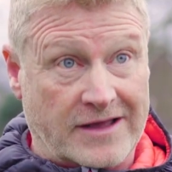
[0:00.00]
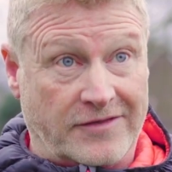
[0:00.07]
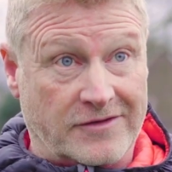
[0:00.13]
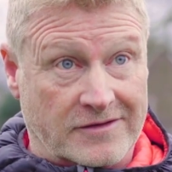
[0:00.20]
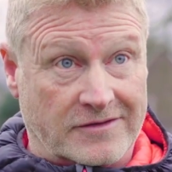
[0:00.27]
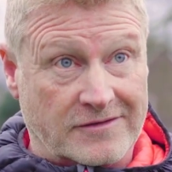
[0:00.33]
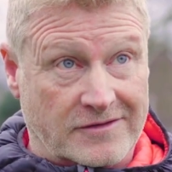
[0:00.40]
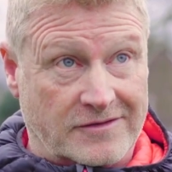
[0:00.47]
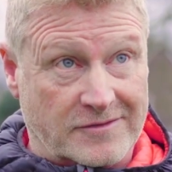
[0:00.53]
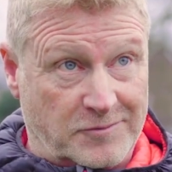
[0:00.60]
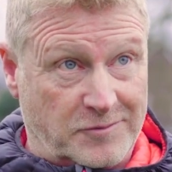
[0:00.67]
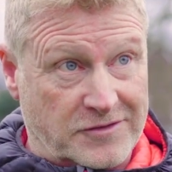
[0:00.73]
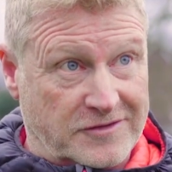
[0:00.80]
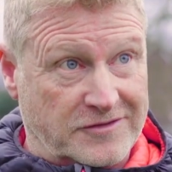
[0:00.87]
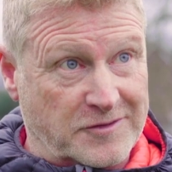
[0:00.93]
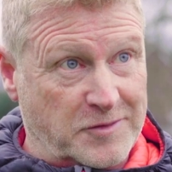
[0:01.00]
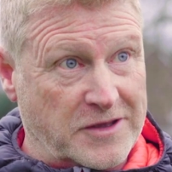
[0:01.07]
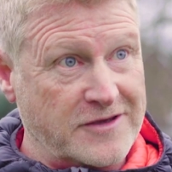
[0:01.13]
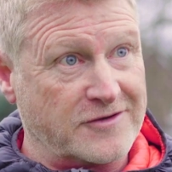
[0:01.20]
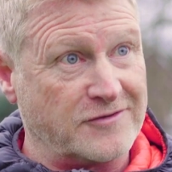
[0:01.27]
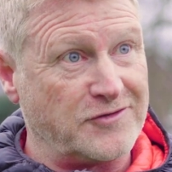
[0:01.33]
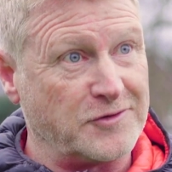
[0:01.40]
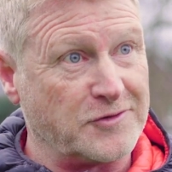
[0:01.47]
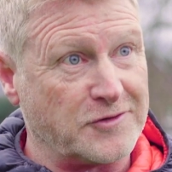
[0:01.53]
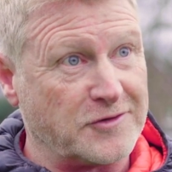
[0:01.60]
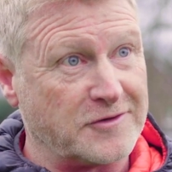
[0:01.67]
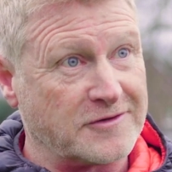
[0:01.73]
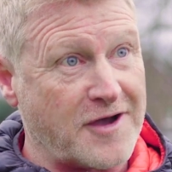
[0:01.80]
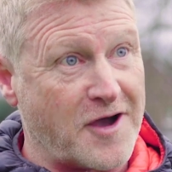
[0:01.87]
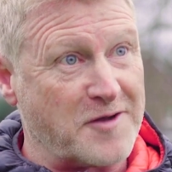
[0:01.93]
at the peak of
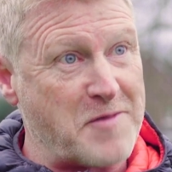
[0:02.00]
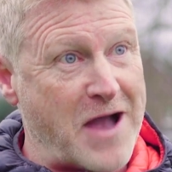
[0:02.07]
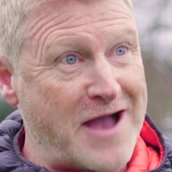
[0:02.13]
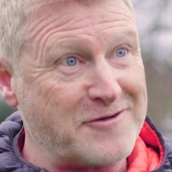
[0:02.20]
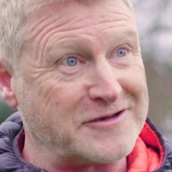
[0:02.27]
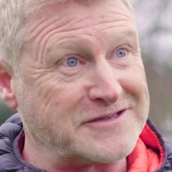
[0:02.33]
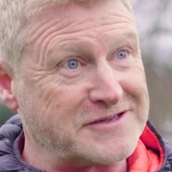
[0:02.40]
your kind of powers,